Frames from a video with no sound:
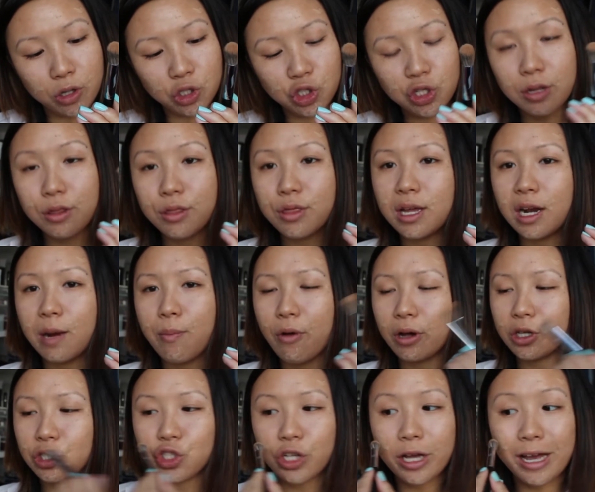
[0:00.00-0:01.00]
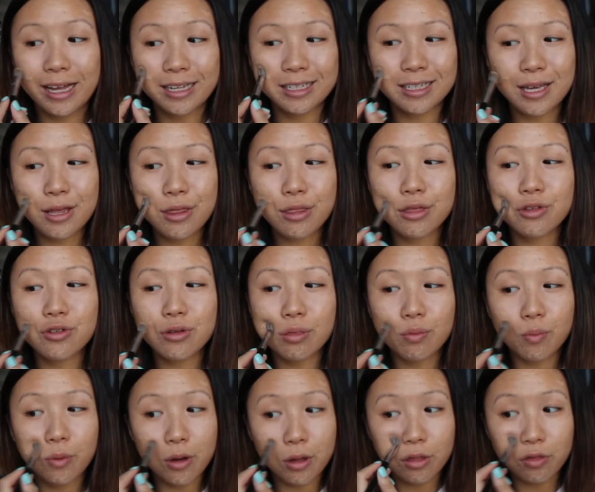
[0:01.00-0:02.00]
concealer brush, and this
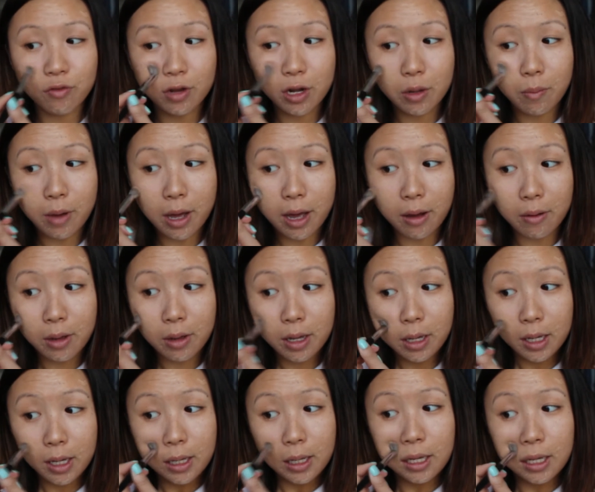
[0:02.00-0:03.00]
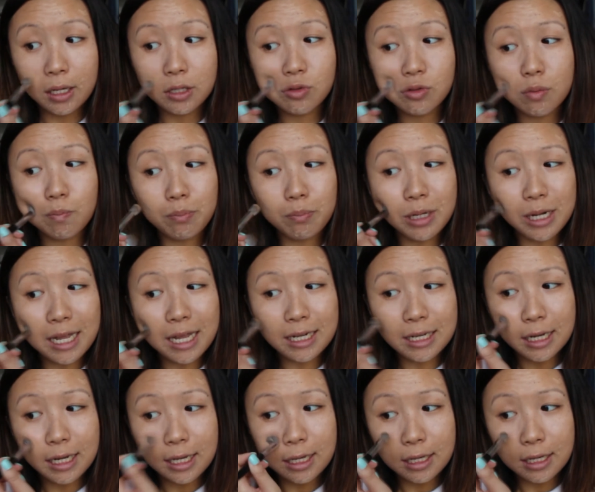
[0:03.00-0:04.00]
just works really well in just
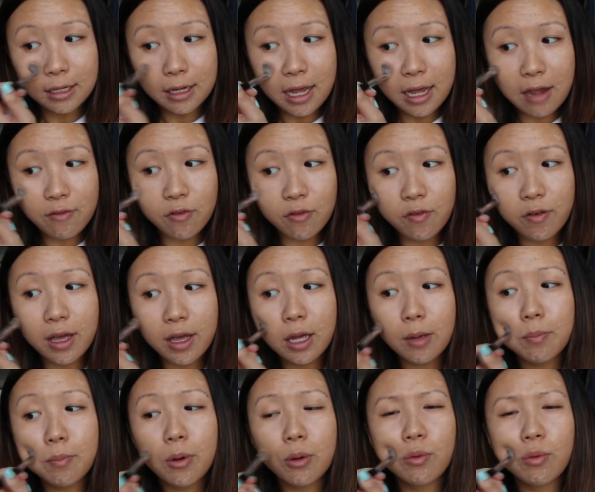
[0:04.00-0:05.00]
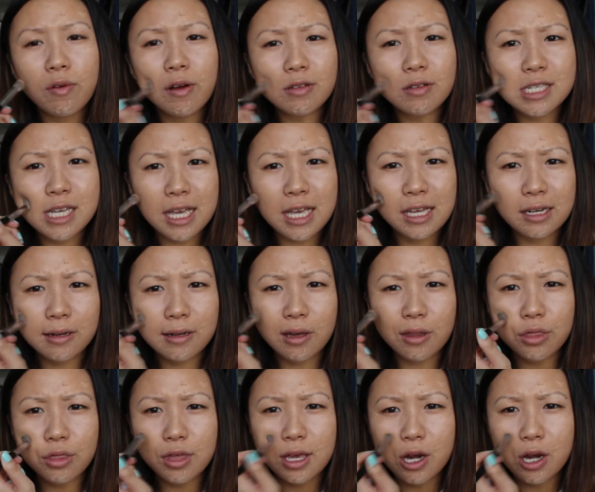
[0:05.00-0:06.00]
blending in everything but without taking the
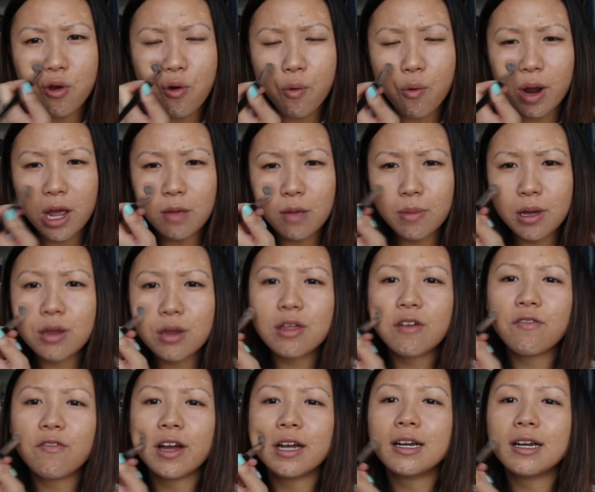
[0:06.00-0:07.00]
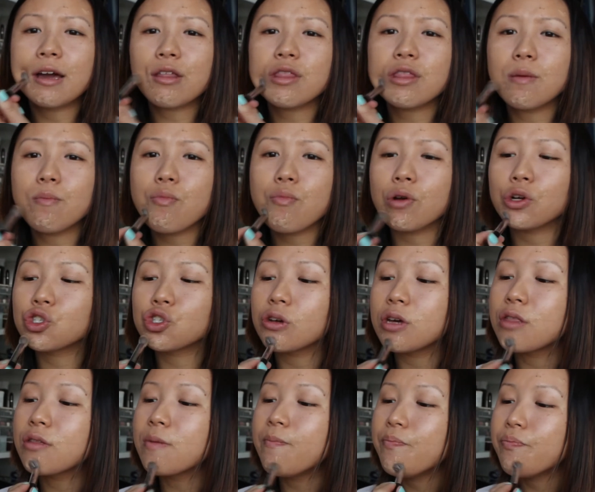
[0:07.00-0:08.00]
concealer away, because I find that some
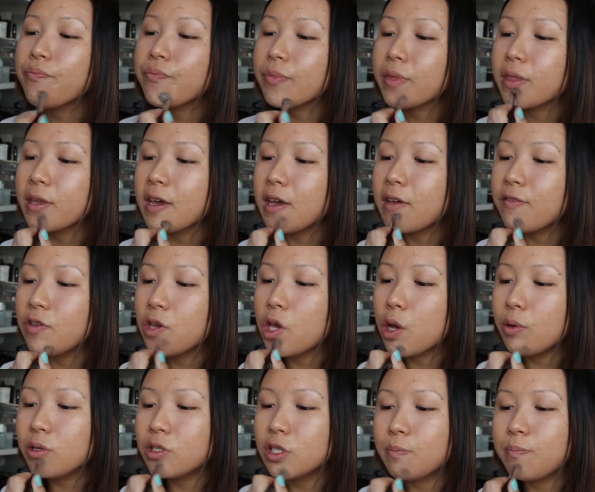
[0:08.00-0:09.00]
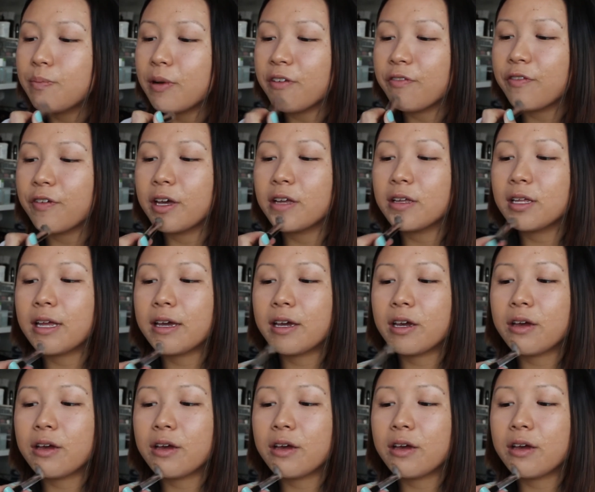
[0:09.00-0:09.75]
brushes, if you go into buff it,